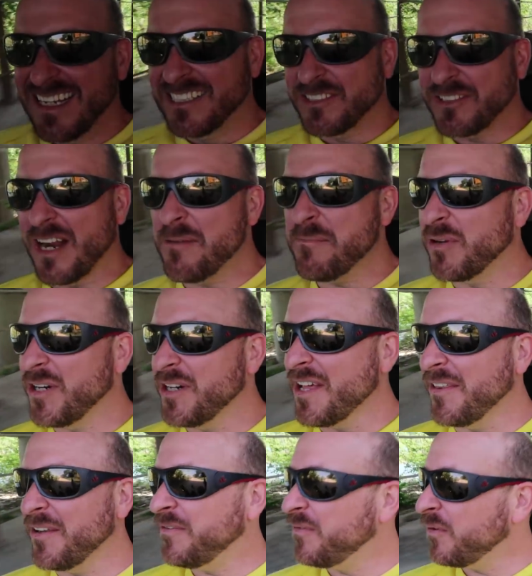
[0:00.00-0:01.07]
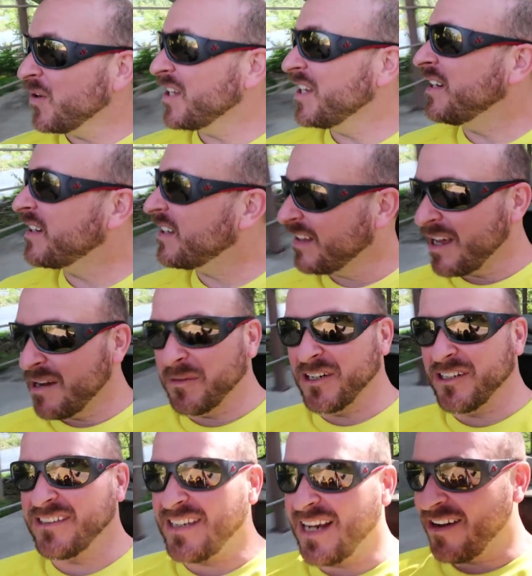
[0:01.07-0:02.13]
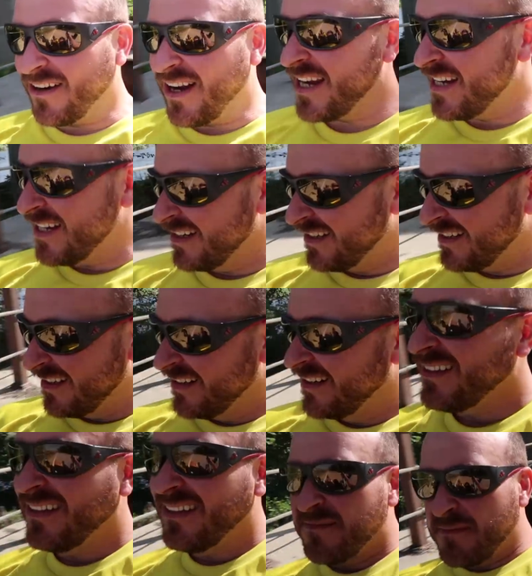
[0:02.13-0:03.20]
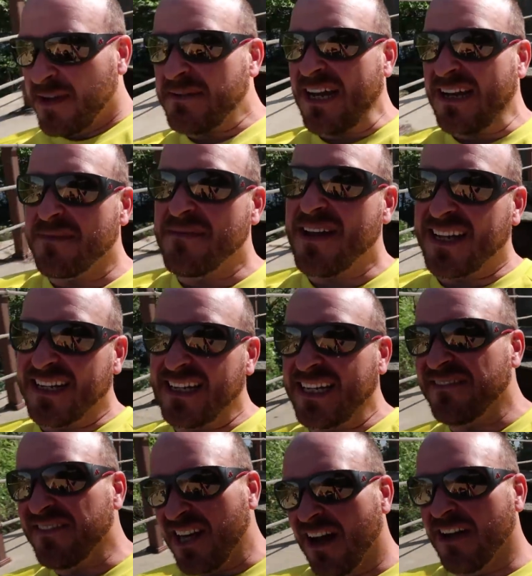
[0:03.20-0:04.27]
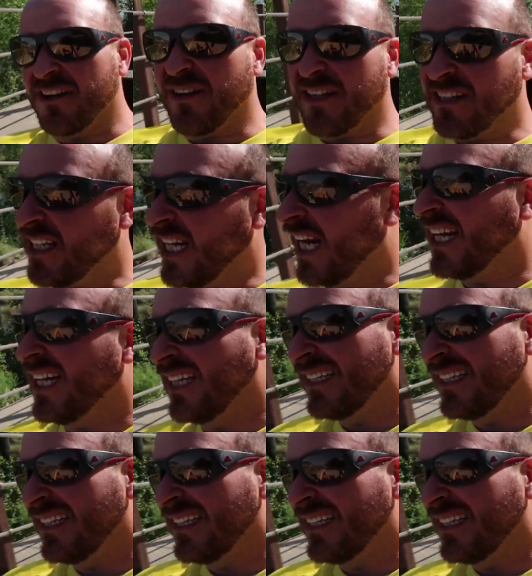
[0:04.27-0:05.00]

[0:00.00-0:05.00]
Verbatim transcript: Let's try and put another 40 kilometers down, eh? Maybe I can make it an even 100 today.